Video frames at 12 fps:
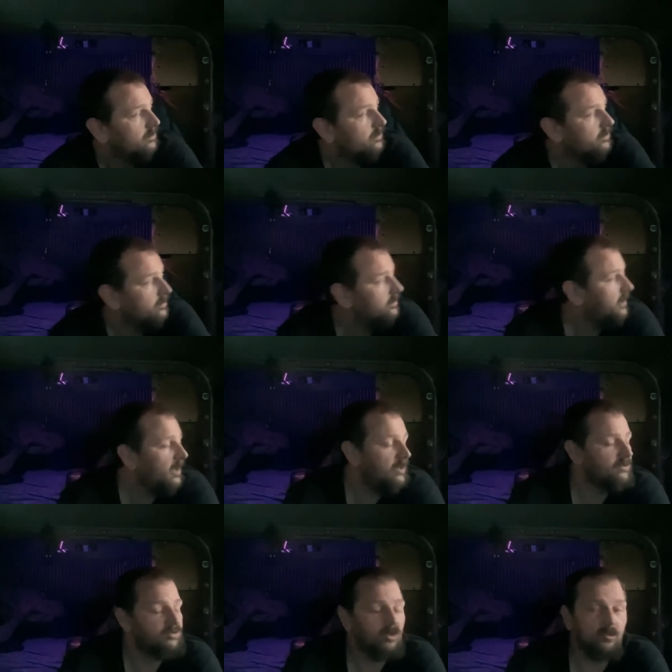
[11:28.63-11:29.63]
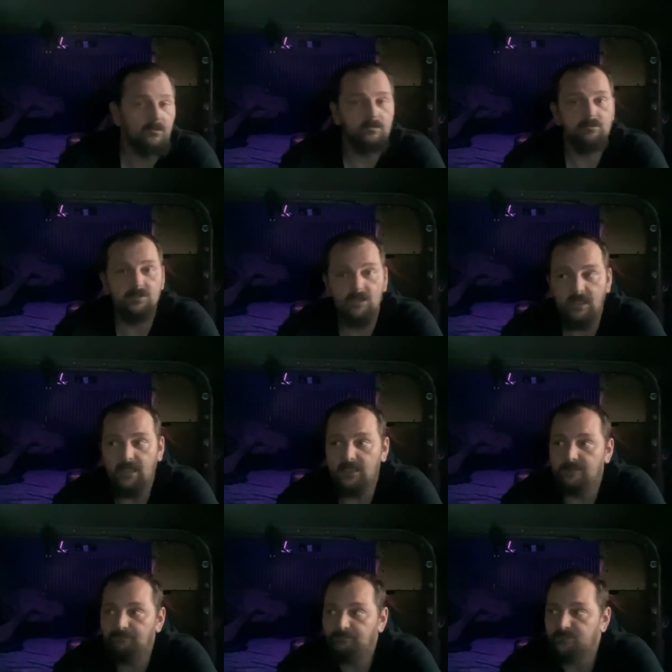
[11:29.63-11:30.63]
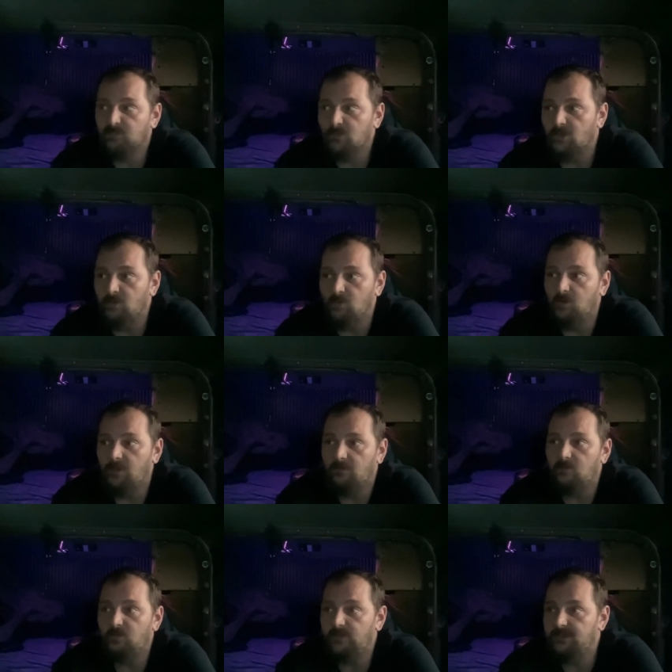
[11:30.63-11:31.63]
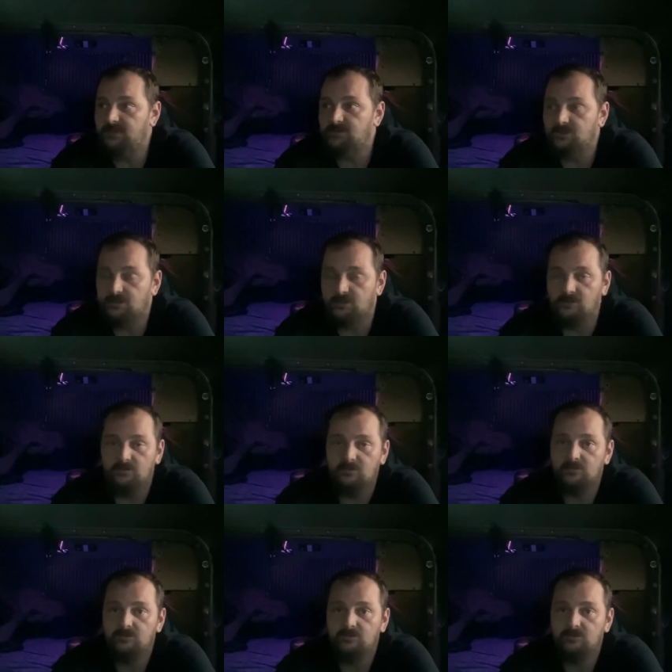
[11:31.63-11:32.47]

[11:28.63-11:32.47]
guys, don't let what we do